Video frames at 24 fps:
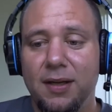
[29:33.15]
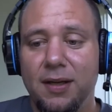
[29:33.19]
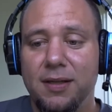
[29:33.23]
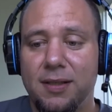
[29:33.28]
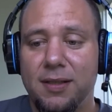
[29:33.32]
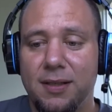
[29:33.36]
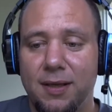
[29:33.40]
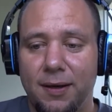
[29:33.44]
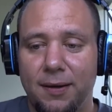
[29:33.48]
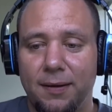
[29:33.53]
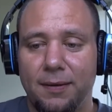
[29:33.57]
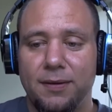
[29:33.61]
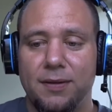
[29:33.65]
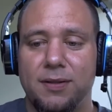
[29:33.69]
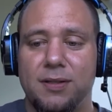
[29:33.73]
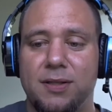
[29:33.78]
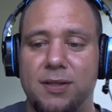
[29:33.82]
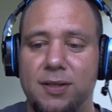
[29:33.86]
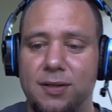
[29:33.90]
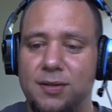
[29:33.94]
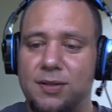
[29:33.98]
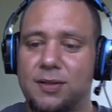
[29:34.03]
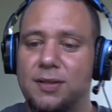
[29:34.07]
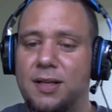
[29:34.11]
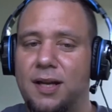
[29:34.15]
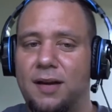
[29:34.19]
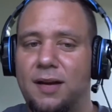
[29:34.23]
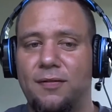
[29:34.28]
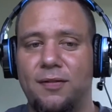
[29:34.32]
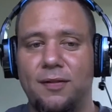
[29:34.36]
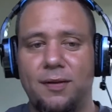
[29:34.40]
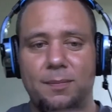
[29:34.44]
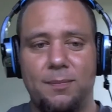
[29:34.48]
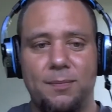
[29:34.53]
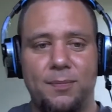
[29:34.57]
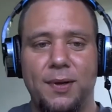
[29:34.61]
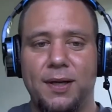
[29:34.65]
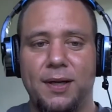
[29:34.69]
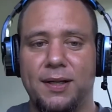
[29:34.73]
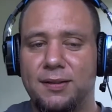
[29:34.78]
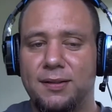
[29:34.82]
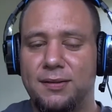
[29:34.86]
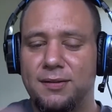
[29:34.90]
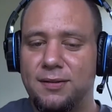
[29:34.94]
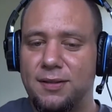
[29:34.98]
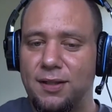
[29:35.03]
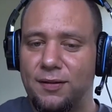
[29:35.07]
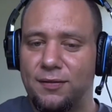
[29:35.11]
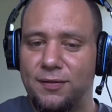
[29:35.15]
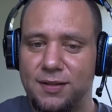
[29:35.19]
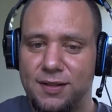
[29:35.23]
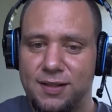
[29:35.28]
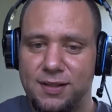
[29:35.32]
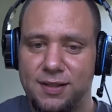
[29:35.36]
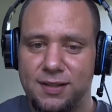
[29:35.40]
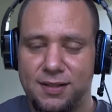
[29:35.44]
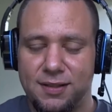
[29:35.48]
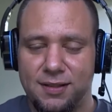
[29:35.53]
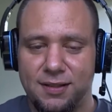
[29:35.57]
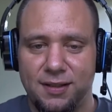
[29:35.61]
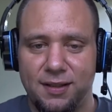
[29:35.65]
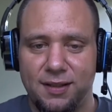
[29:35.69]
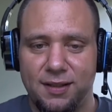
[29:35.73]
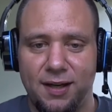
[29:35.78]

So, there's, there's definitely big differences in,